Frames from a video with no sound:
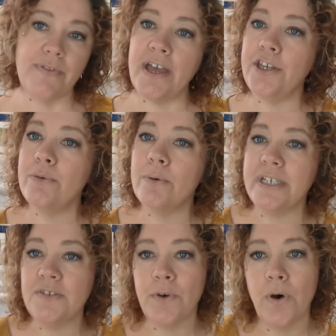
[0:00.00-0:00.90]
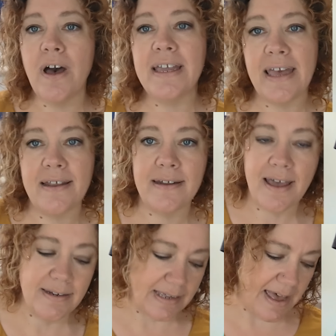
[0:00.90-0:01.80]
that you will reach for again
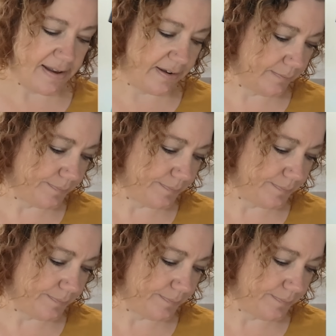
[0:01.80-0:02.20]
and again.